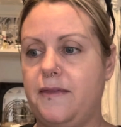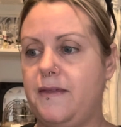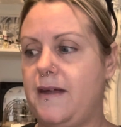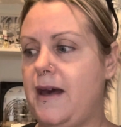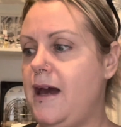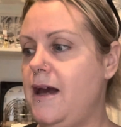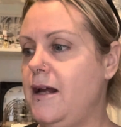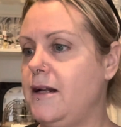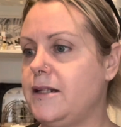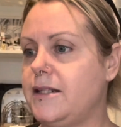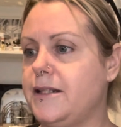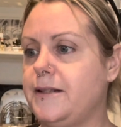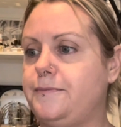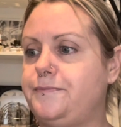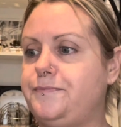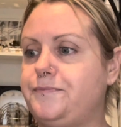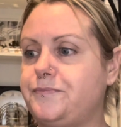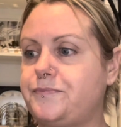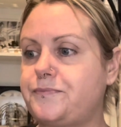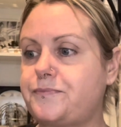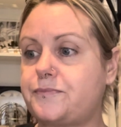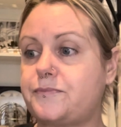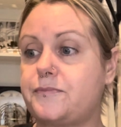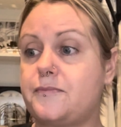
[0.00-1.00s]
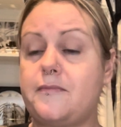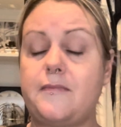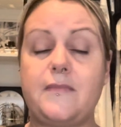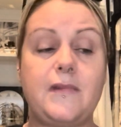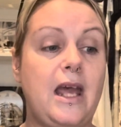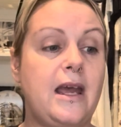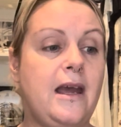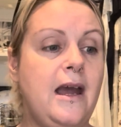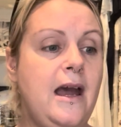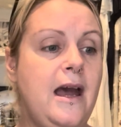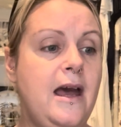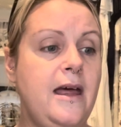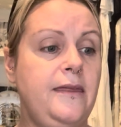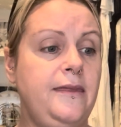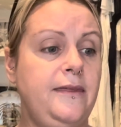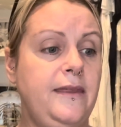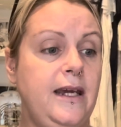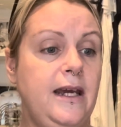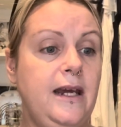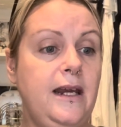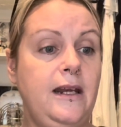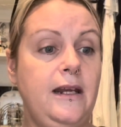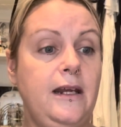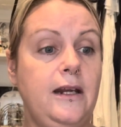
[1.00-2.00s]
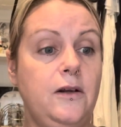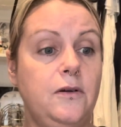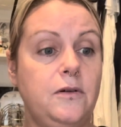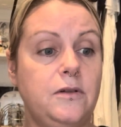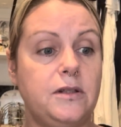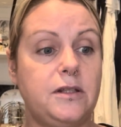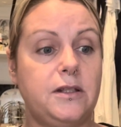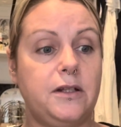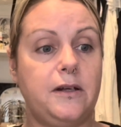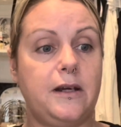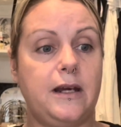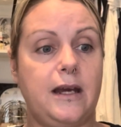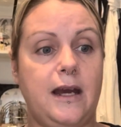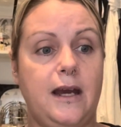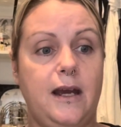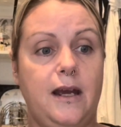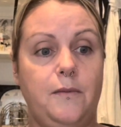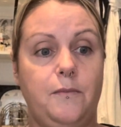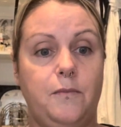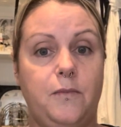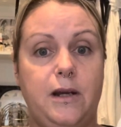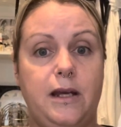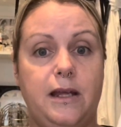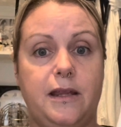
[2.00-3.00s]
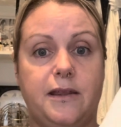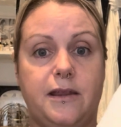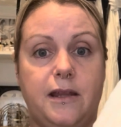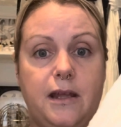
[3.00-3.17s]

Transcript: that, and then it also came with